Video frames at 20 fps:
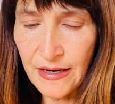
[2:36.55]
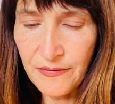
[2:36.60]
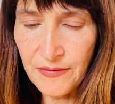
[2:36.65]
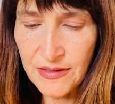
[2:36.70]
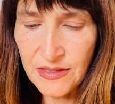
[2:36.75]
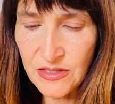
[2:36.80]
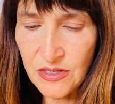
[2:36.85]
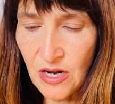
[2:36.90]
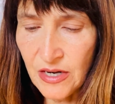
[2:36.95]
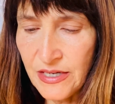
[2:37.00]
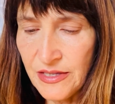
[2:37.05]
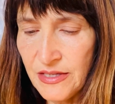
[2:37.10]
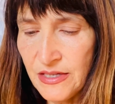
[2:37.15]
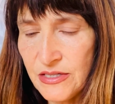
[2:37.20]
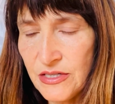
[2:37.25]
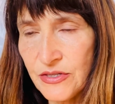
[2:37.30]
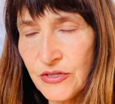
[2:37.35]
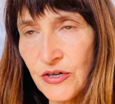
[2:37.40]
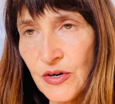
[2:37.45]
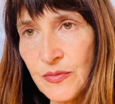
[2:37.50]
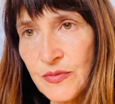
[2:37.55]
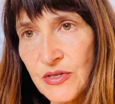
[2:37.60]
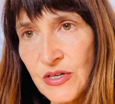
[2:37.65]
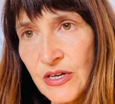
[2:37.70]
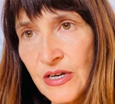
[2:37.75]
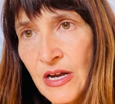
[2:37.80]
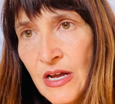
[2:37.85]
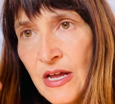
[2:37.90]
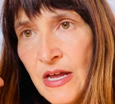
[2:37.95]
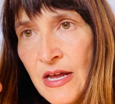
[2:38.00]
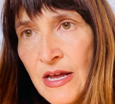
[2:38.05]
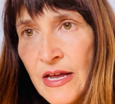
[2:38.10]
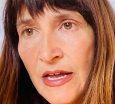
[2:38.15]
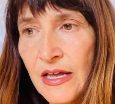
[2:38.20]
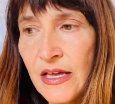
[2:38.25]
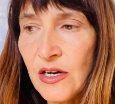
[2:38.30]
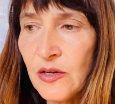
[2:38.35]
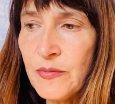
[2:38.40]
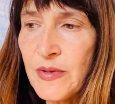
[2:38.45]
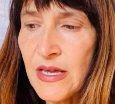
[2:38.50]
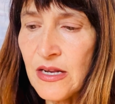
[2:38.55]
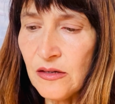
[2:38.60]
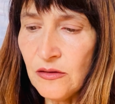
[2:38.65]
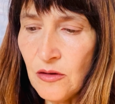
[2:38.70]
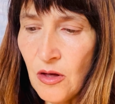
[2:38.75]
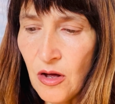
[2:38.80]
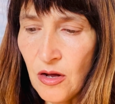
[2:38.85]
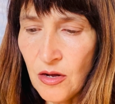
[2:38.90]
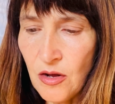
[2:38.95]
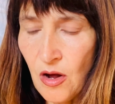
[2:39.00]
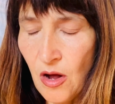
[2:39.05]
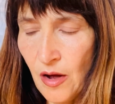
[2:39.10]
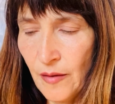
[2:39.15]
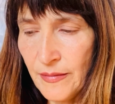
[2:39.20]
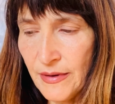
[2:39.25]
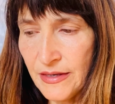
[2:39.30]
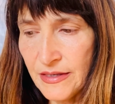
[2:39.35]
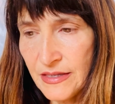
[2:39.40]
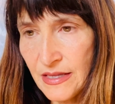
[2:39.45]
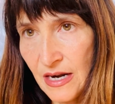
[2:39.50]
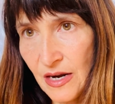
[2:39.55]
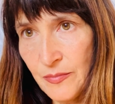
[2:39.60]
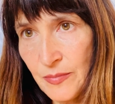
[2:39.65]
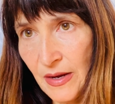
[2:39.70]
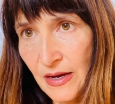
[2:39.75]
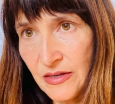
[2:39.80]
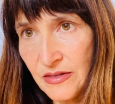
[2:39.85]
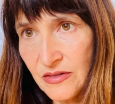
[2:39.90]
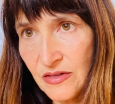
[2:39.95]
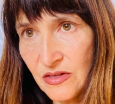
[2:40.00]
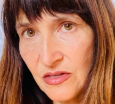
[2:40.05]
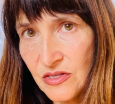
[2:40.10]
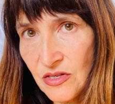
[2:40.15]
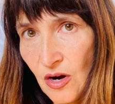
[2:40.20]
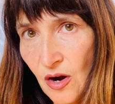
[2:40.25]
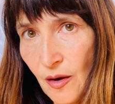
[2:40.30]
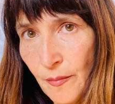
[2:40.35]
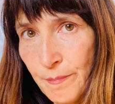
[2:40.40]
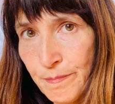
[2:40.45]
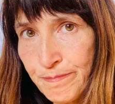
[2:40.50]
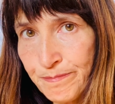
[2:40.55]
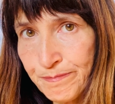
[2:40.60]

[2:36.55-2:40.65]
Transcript: If it's not in the description, it'll be in a long comment that I pinned to the top.